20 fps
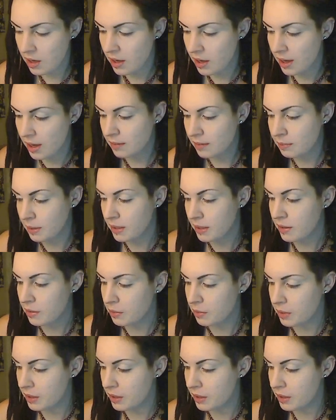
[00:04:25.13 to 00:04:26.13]
I've blended
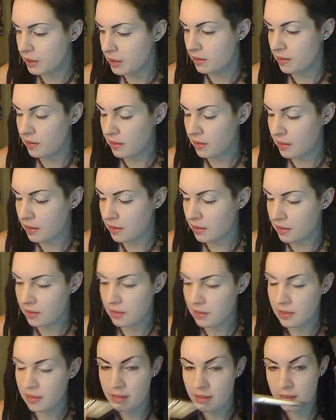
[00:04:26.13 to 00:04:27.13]
with
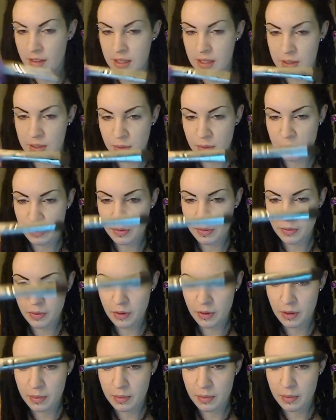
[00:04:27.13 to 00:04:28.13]
this one
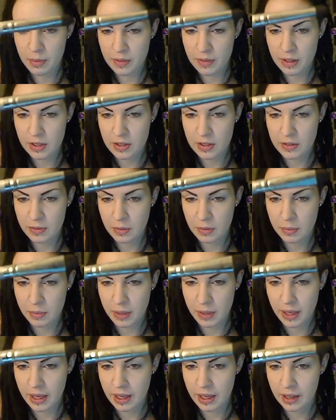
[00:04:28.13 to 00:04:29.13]
before, but it's really just for
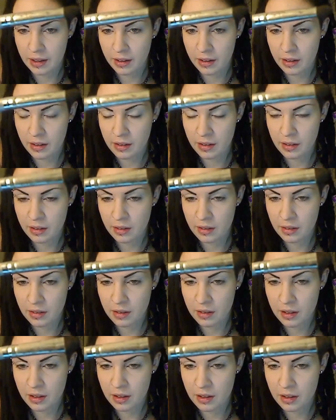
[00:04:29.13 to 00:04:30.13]
applying.
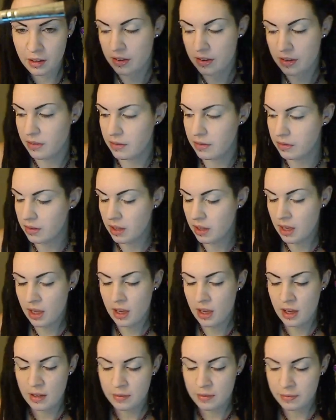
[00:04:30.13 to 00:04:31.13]
So
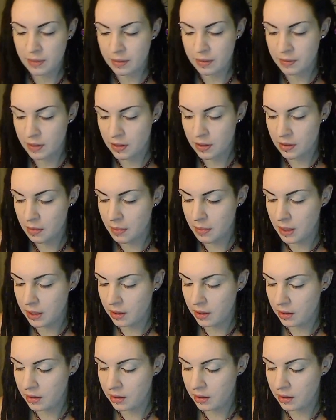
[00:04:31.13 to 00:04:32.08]
fluffier the better.